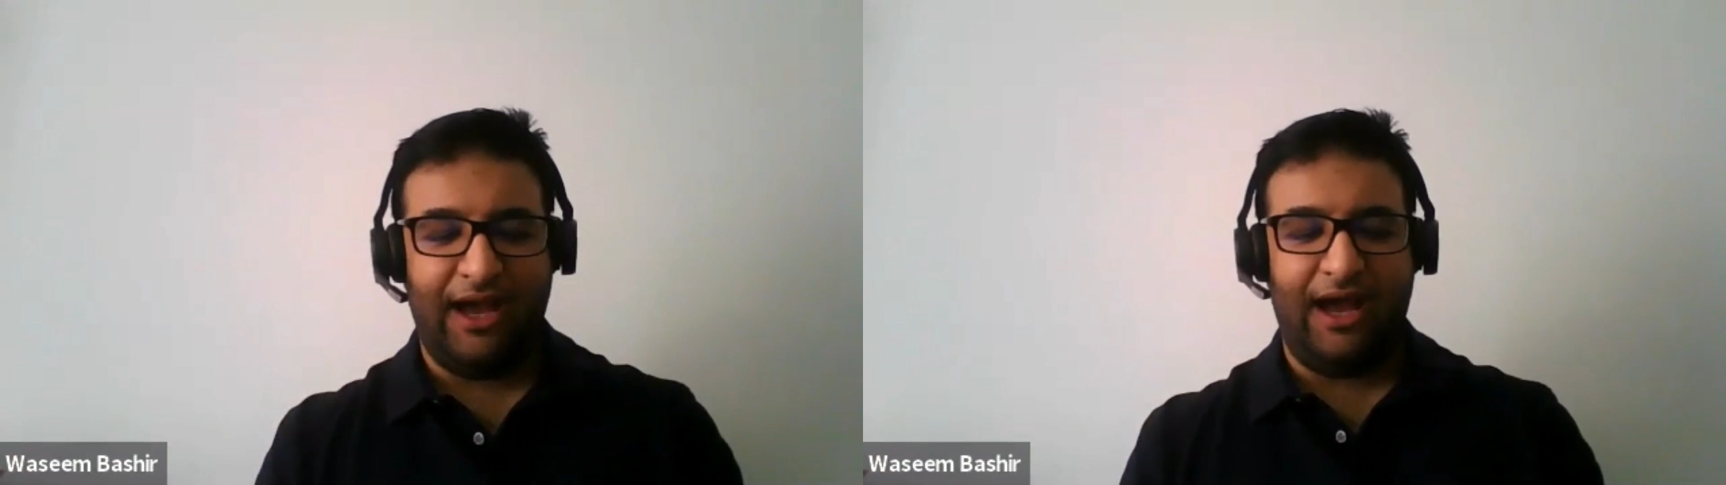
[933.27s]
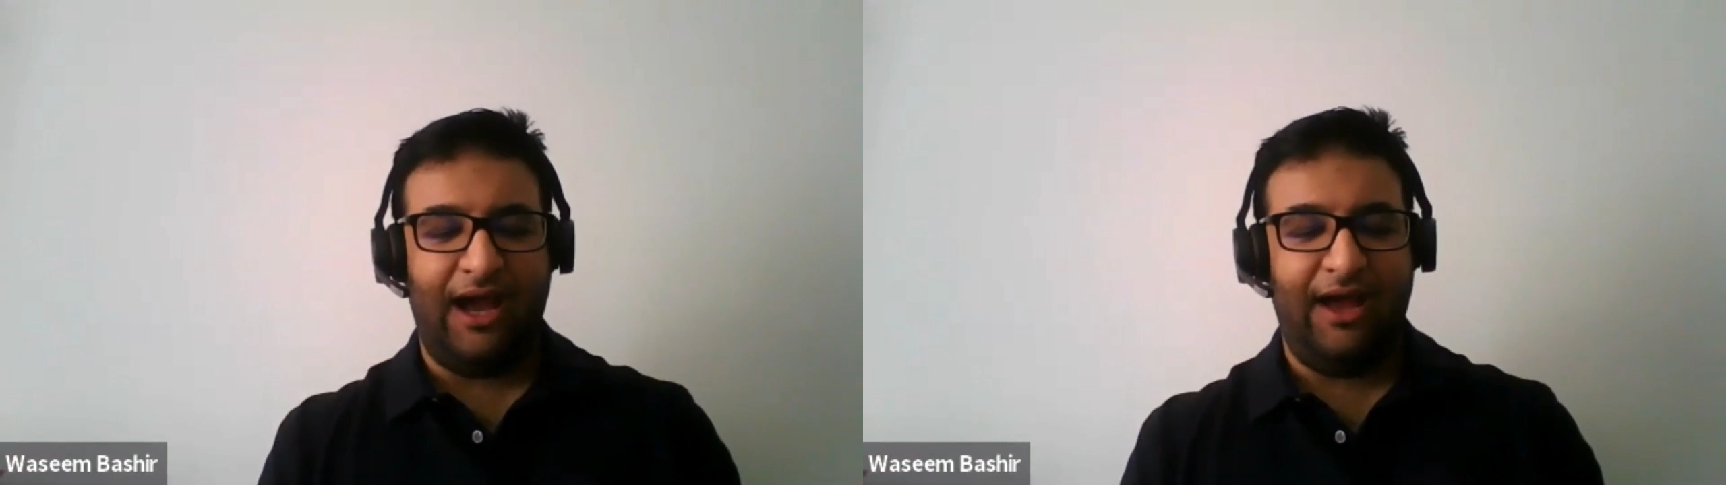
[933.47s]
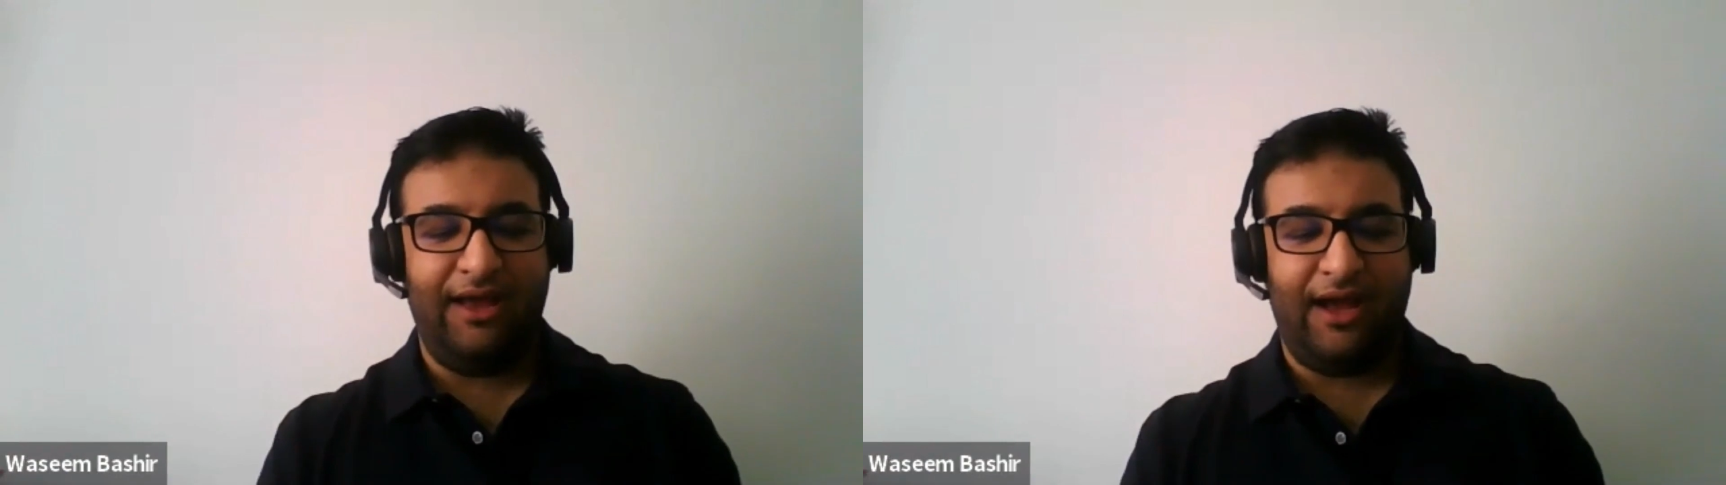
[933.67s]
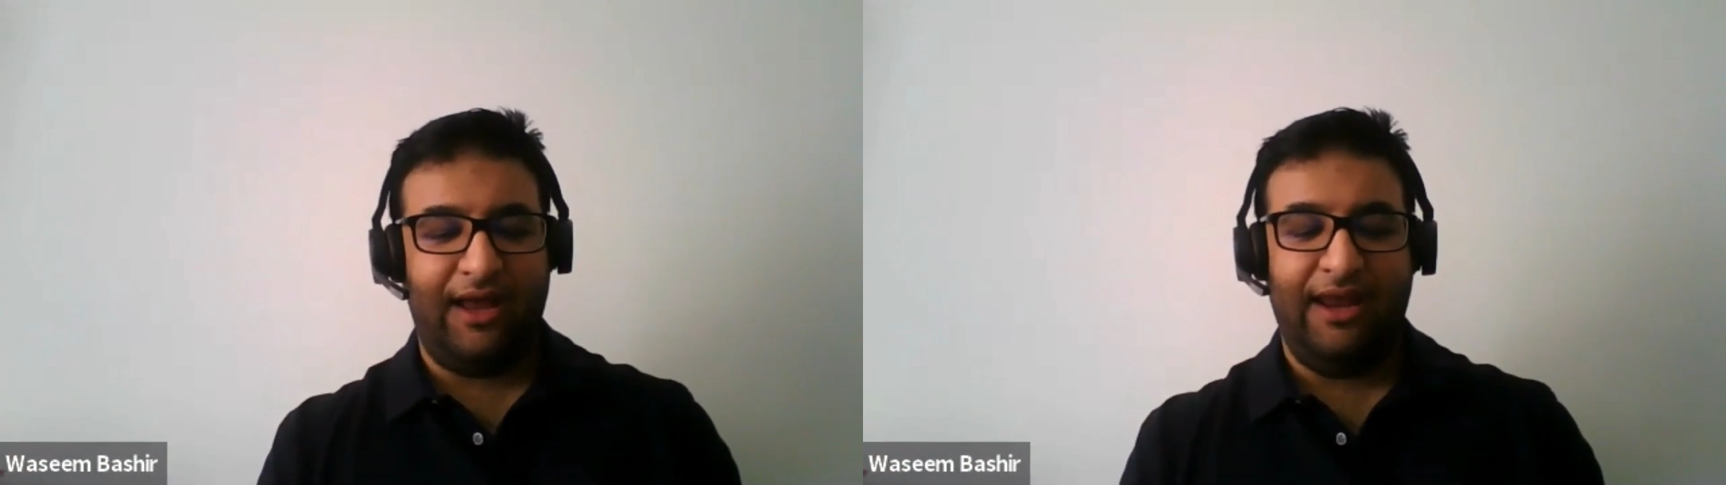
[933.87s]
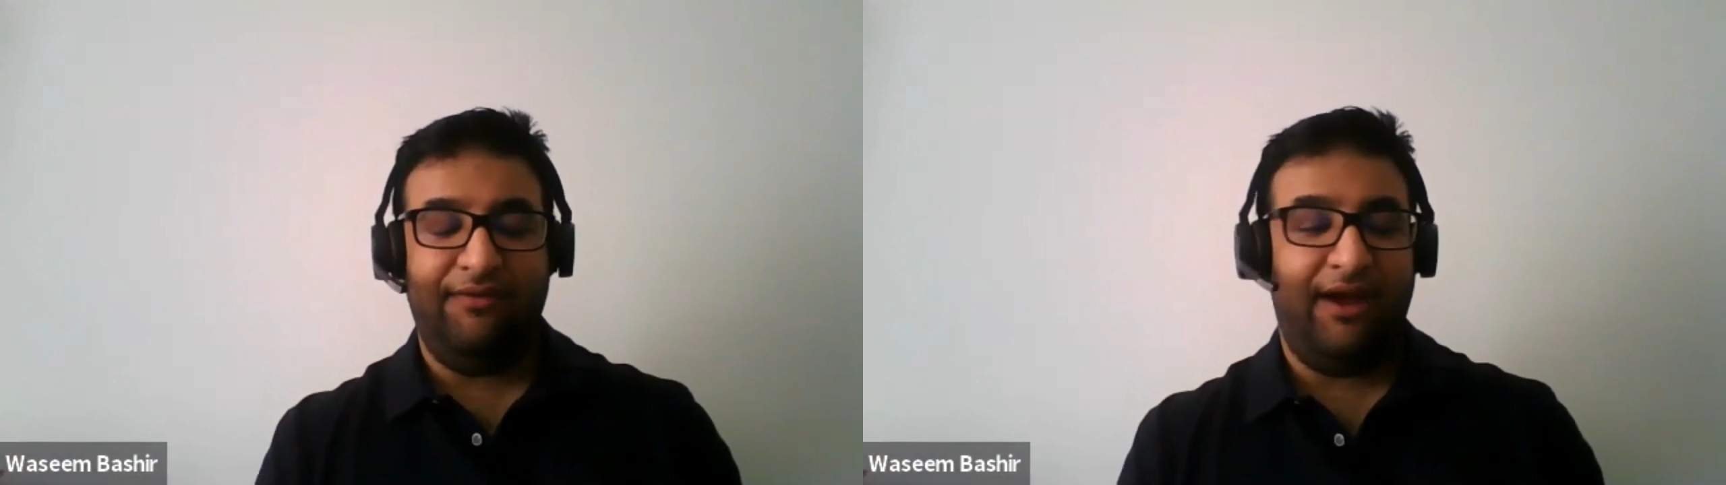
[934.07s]
I
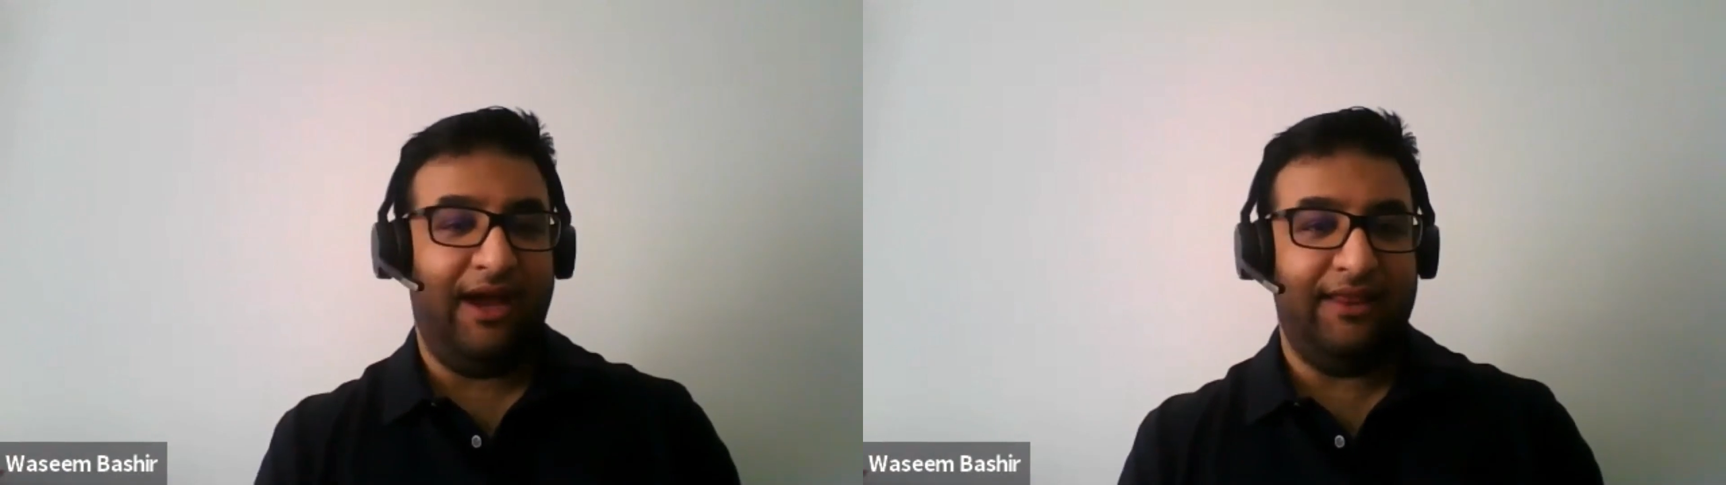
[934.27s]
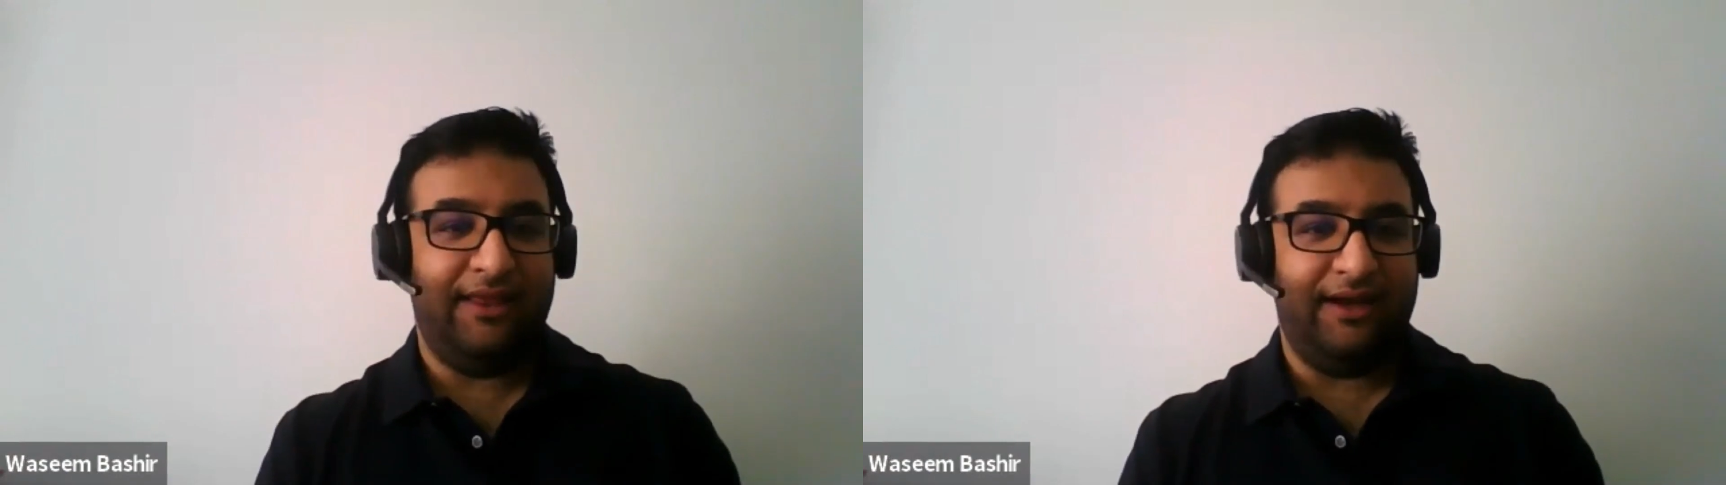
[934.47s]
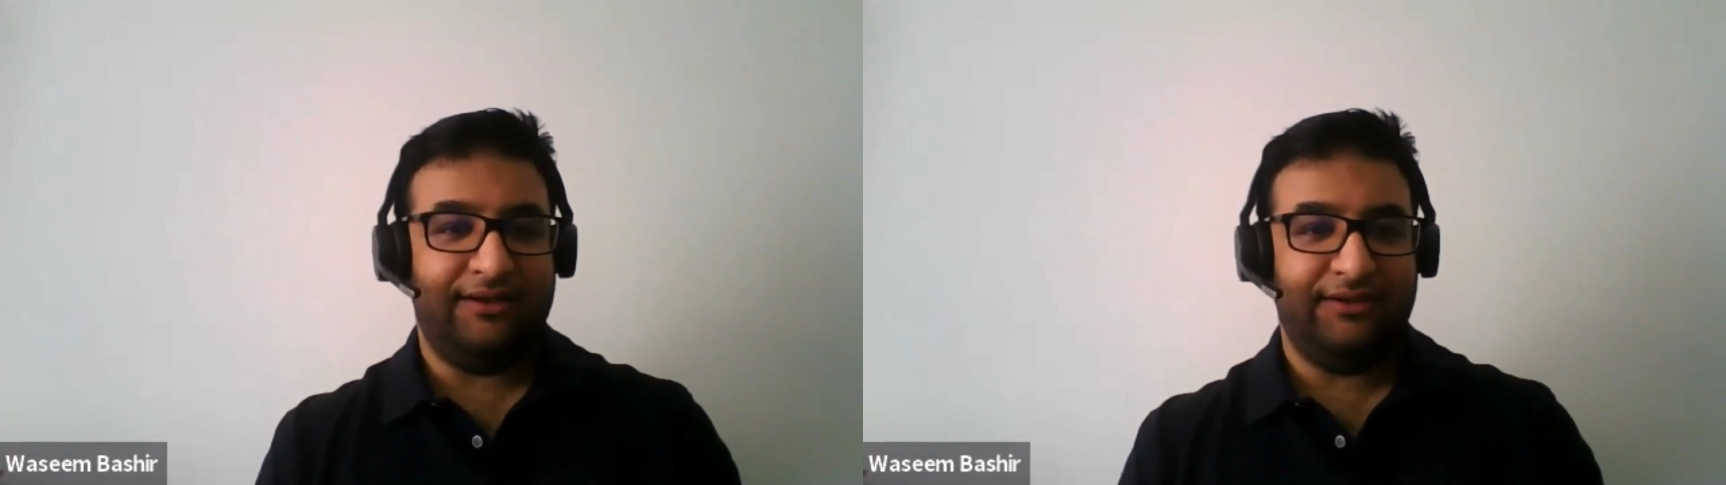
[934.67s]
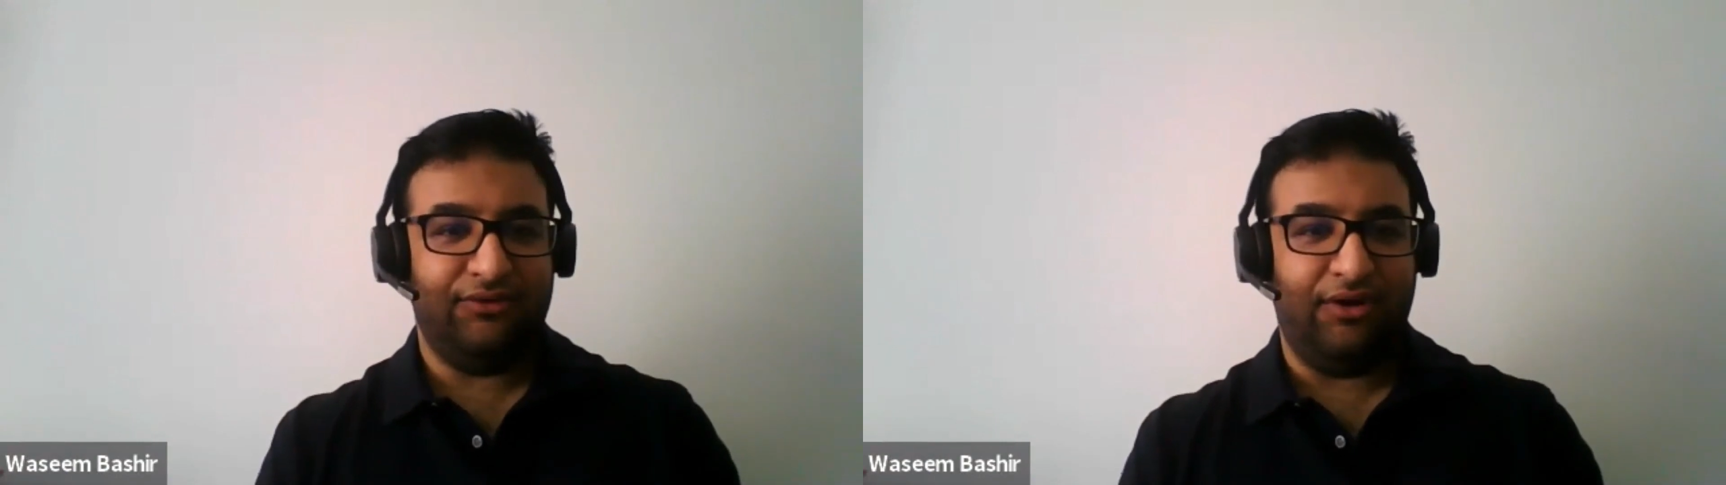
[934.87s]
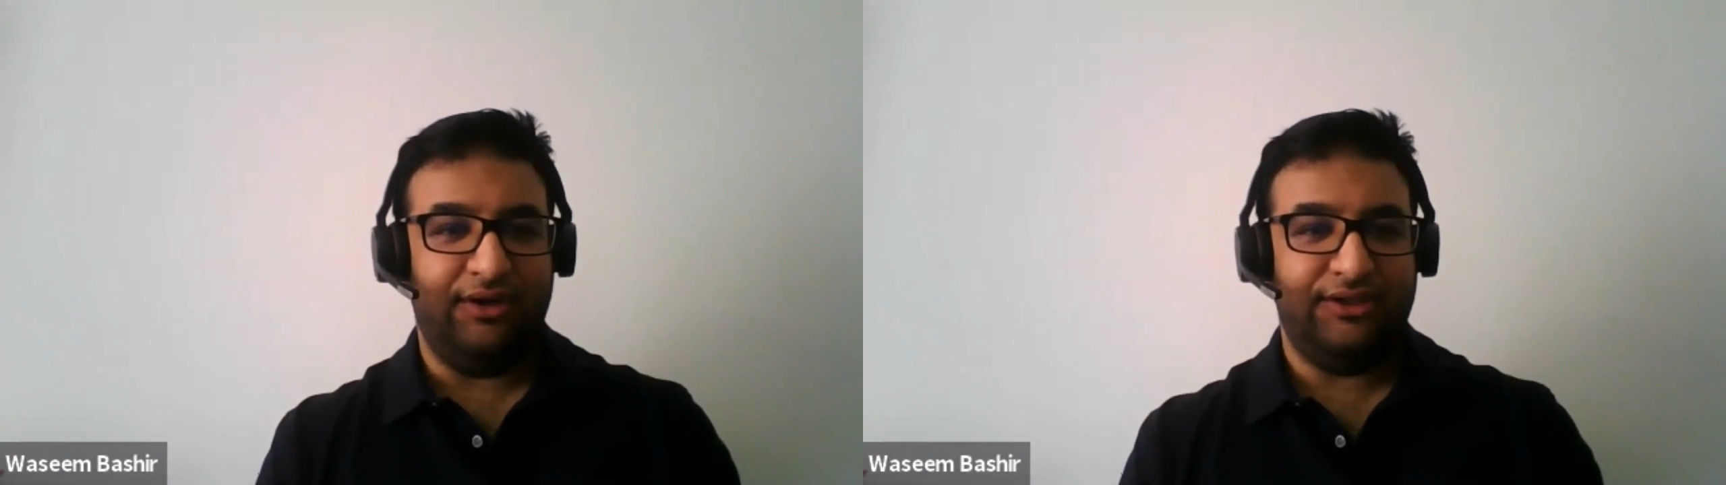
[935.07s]
never had that
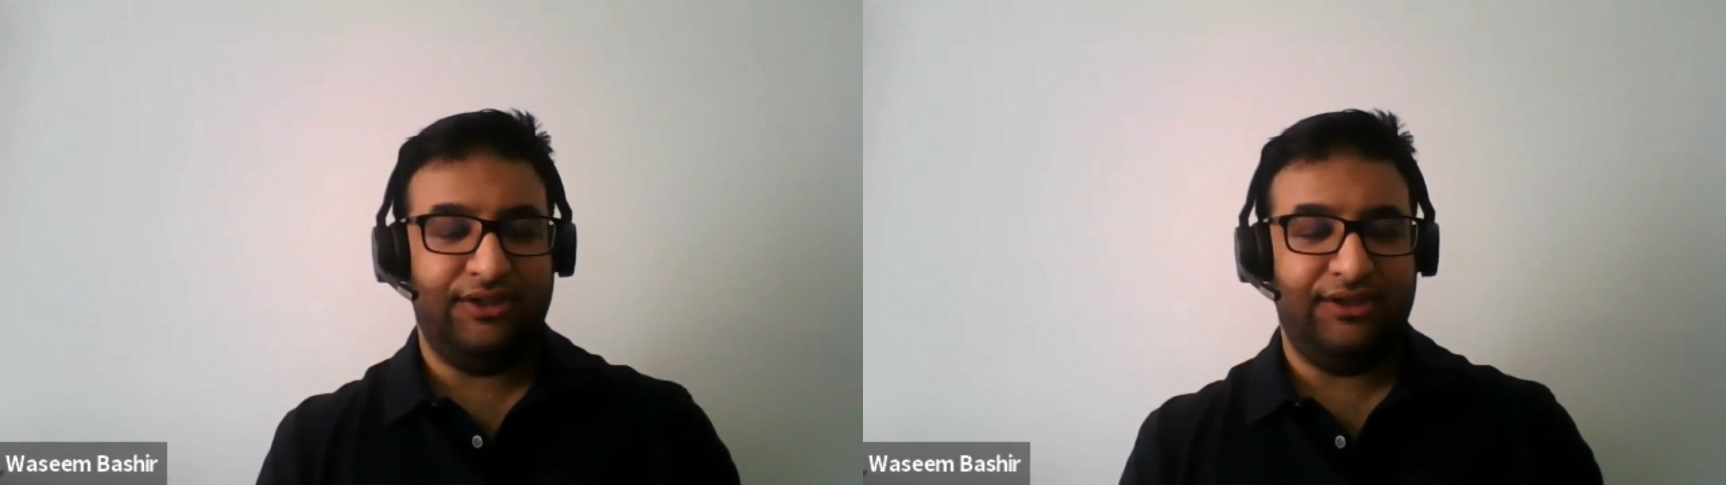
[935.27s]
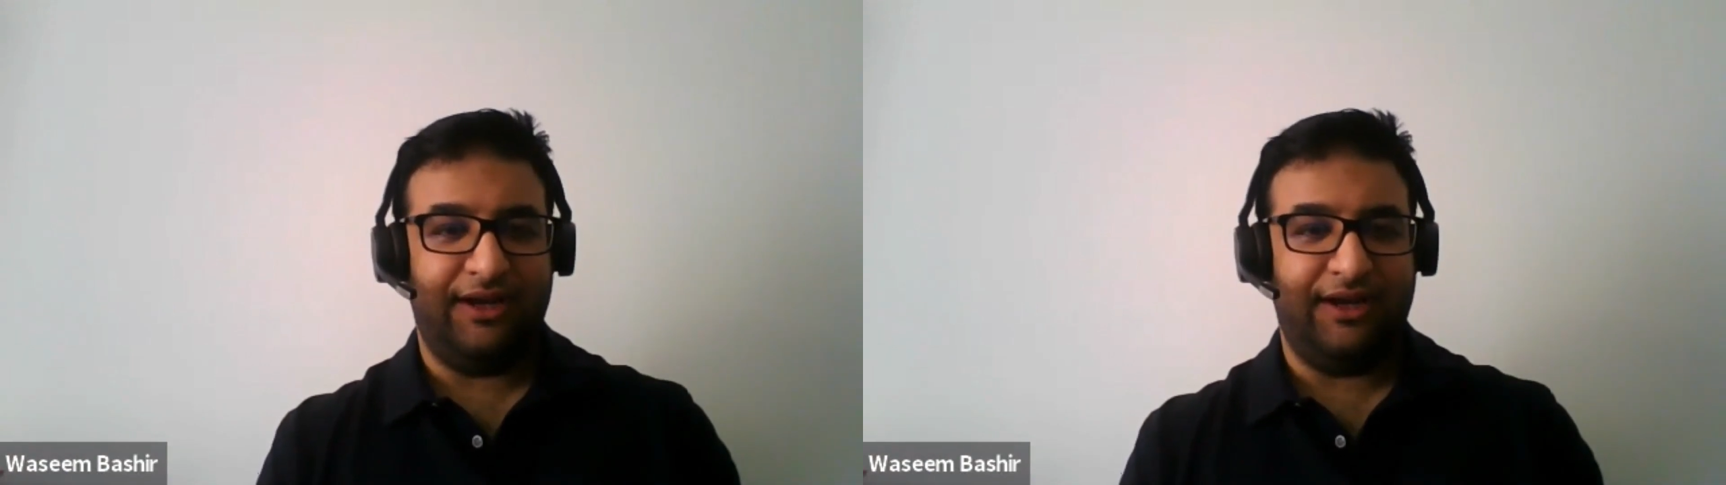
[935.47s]
knowledge.